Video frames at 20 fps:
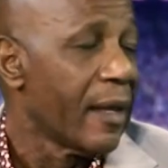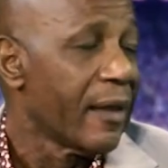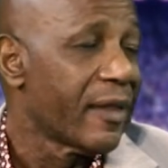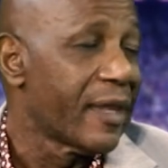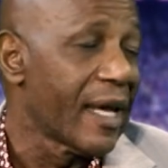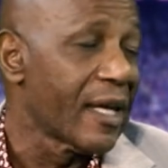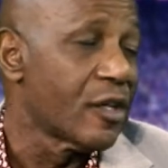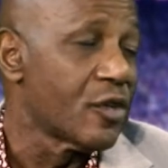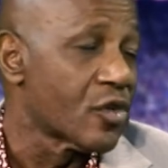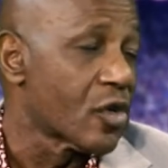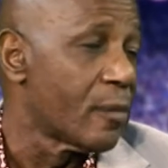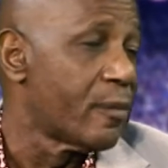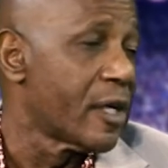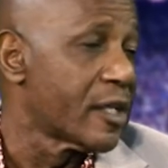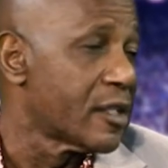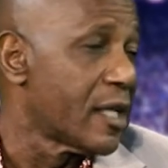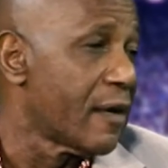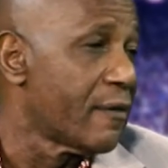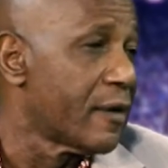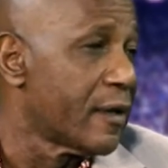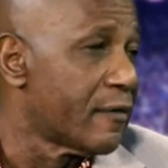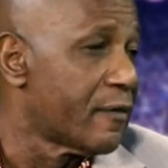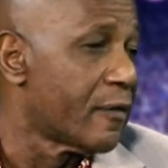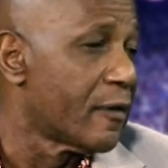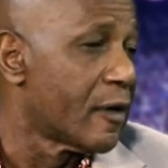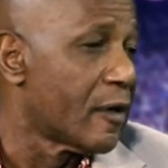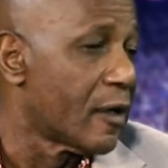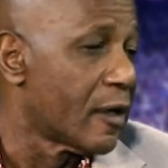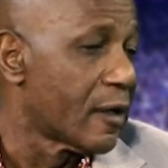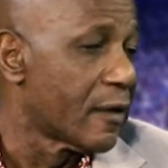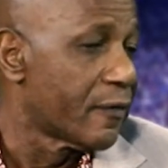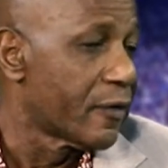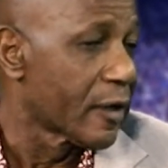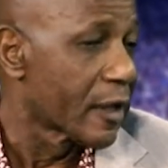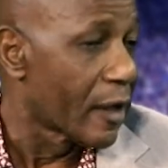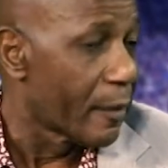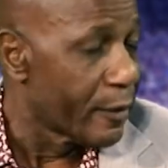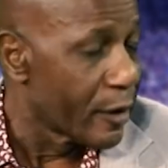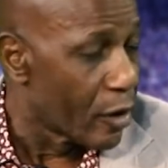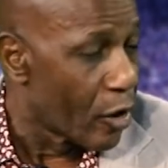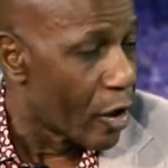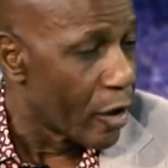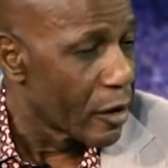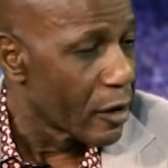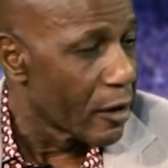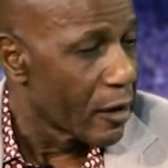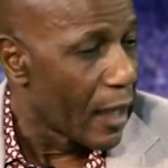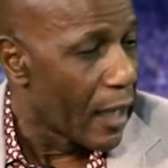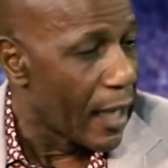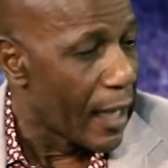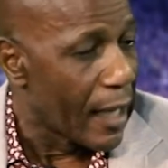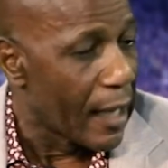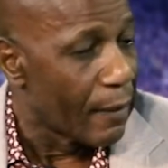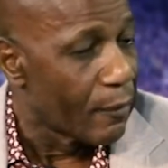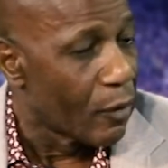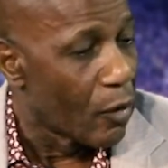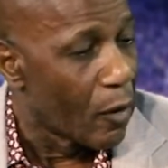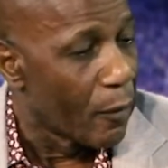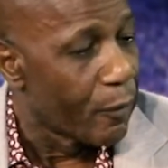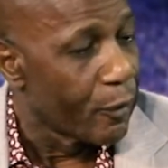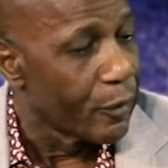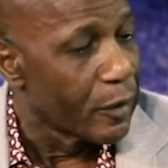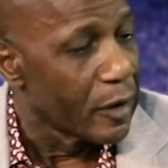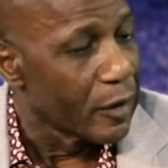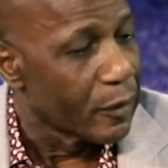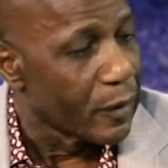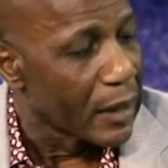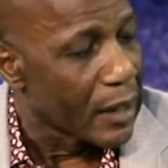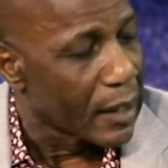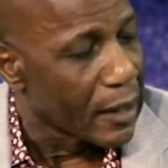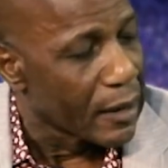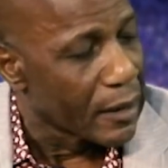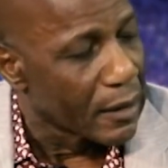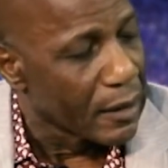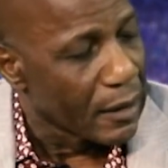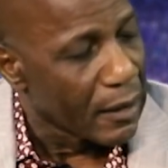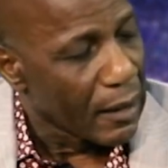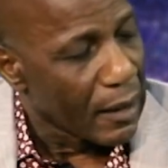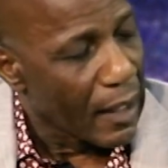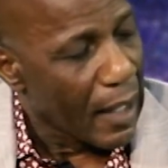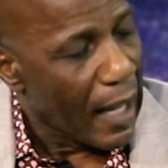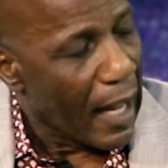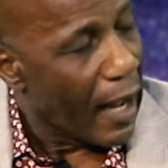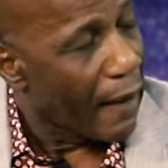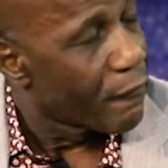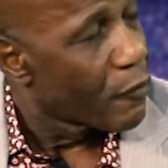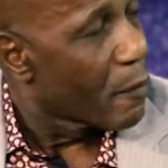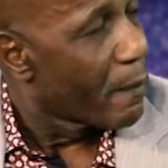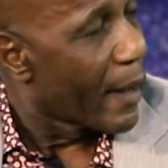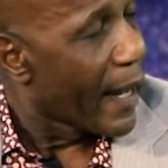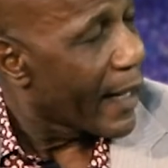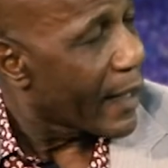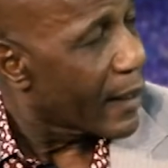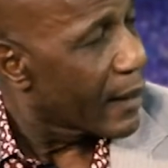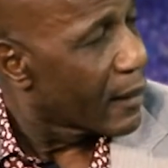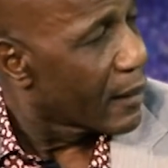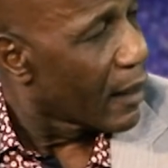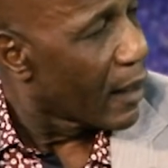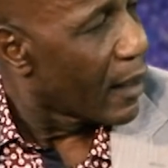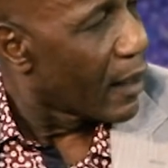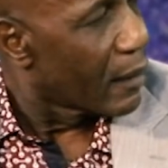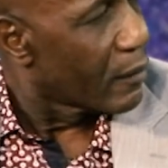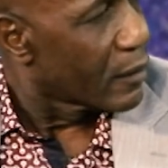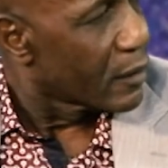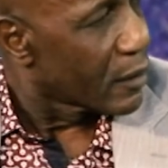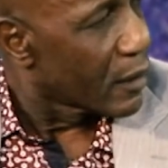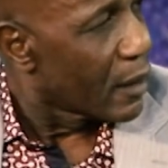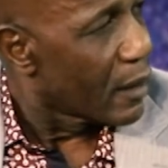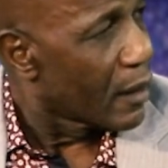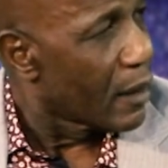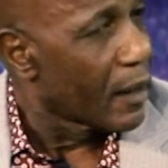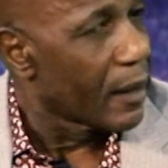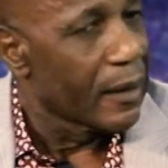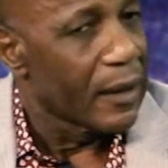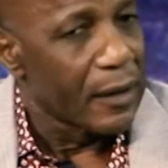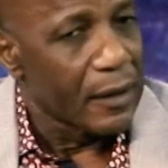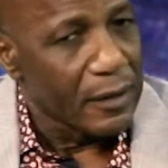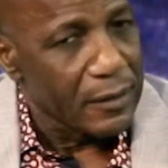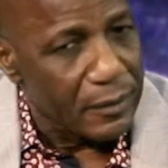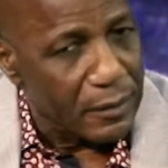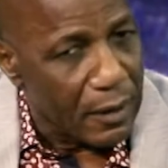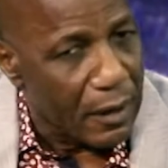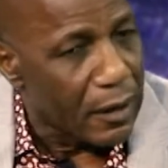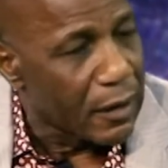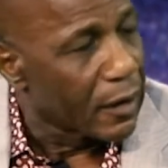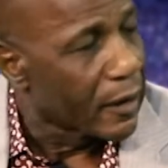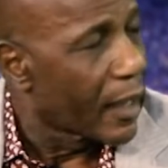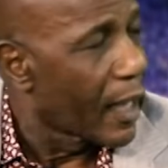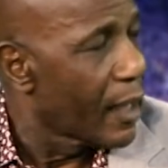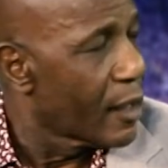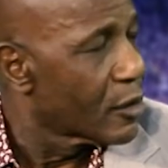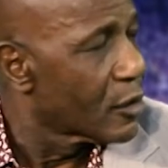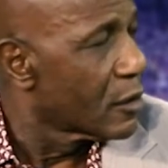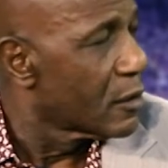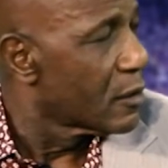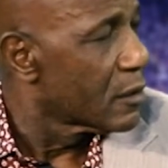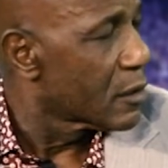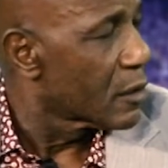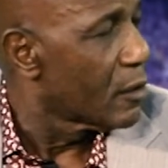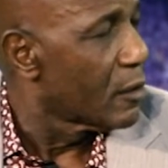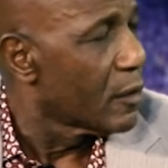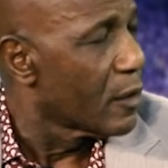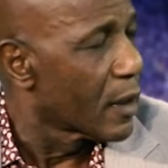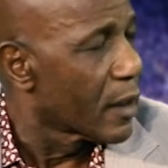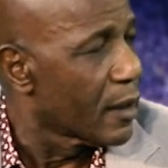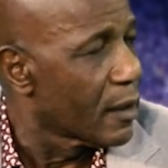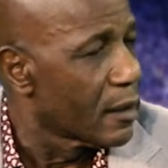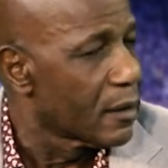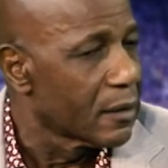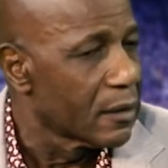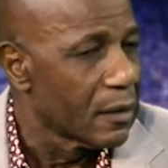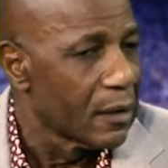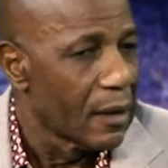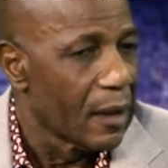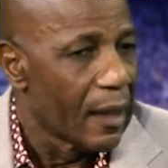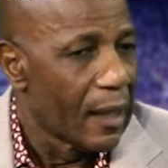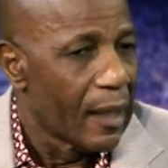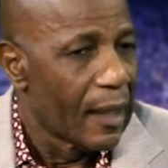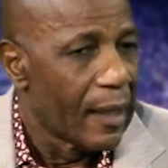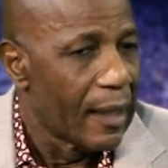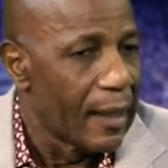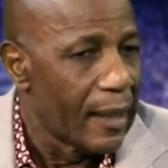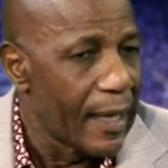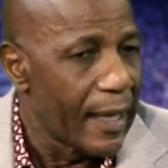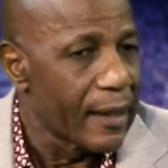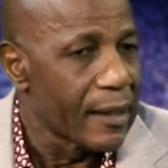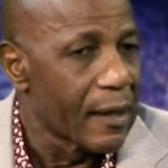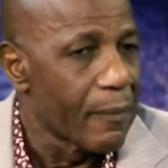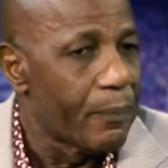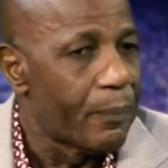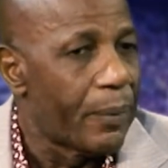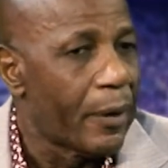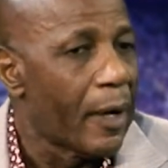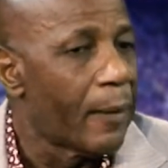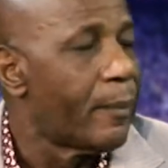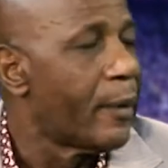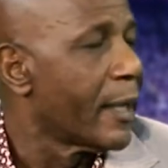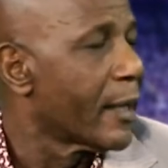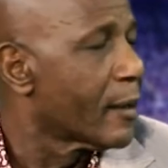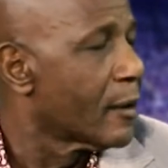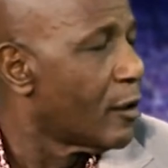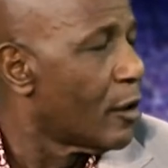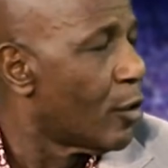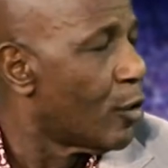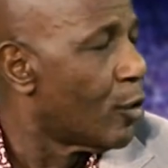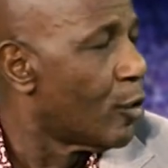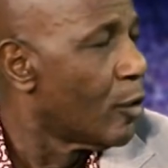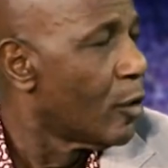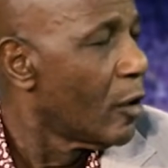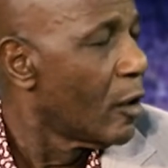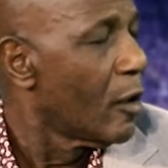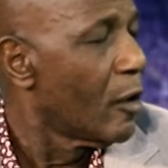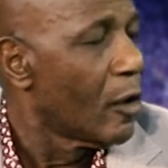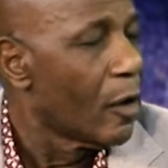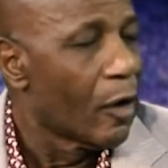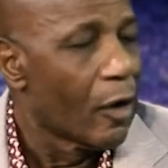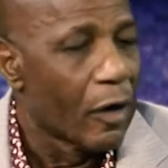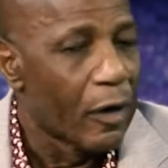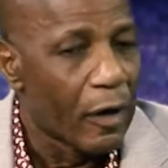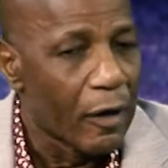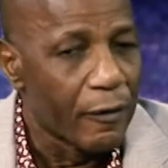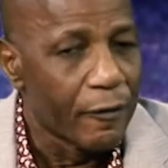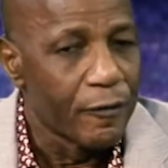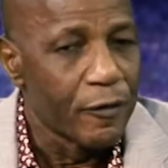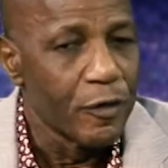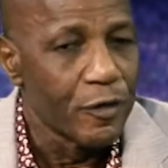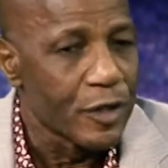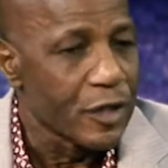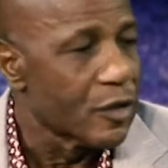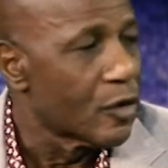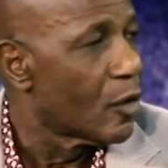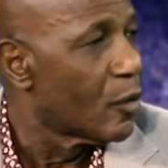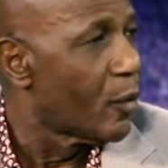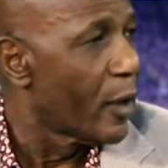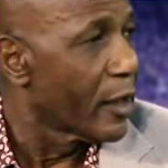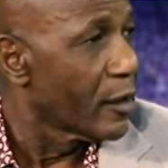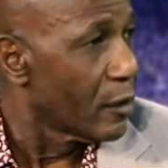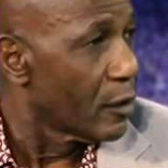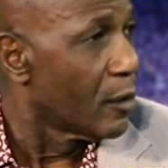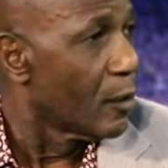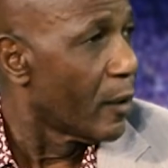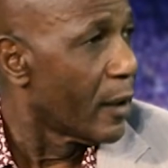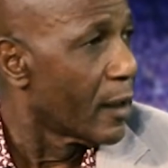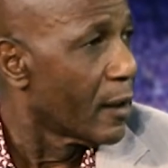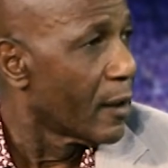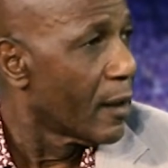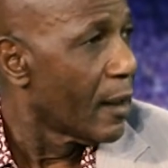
Thank you so much, David, for coming on. Hope we can have you back and on occasion so you can let the public know or our viewers know what you're doing.